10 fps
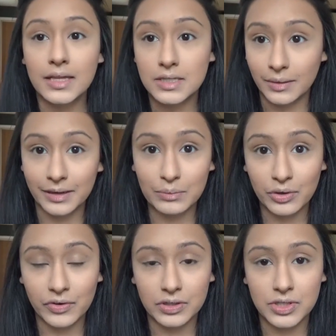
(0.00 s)
So So I'm going to
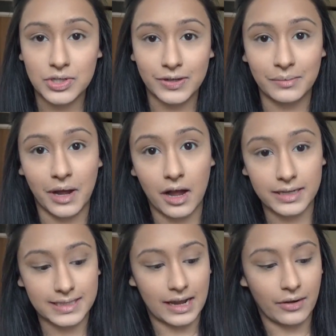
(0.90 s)
move on to doing my
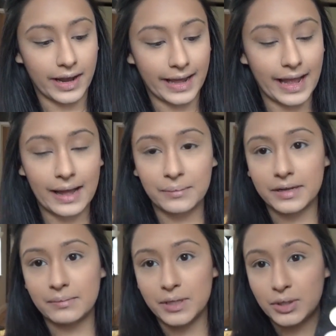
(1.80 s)
eyes now, and I am going
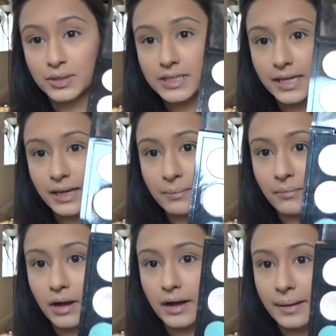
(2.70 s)
to be using
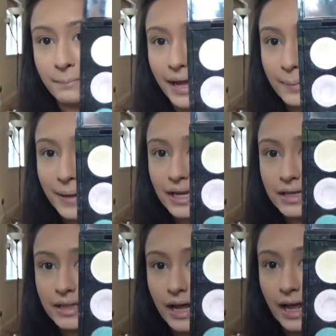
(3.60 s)
my MAC
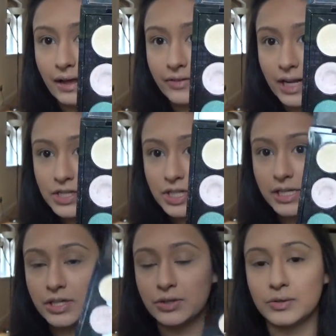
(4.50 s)
palette that I haven't
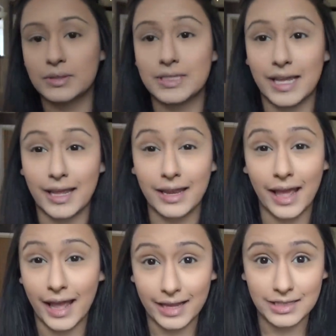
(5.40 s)
actually used in
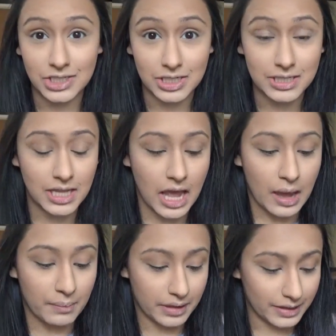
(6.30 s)
ages,
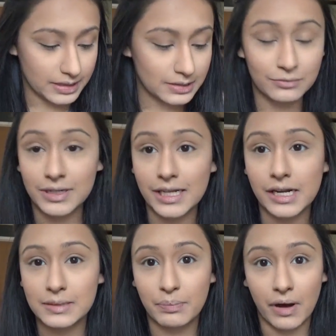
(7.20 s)
but there's some really
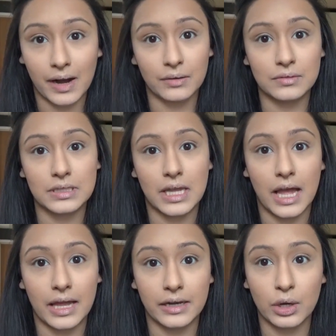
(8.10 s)
nice browns
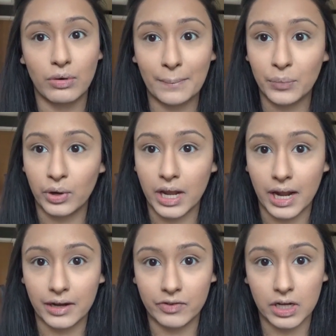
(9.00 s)
and cranberry
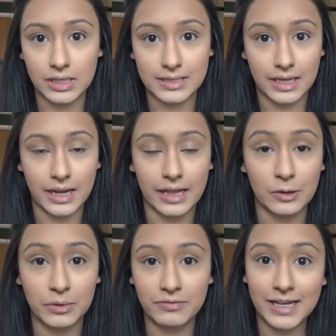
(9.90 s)
kind of colours in here
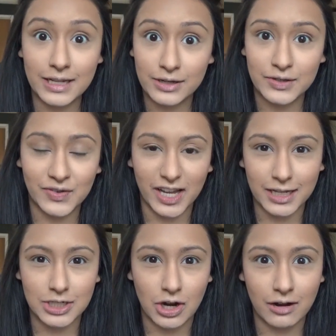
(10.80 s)
that will be really good for like
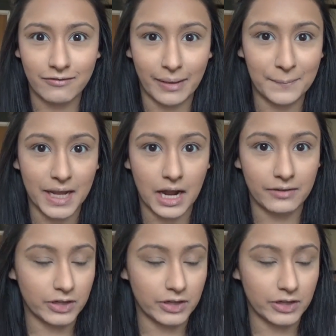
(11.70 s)
a dark vampy kind of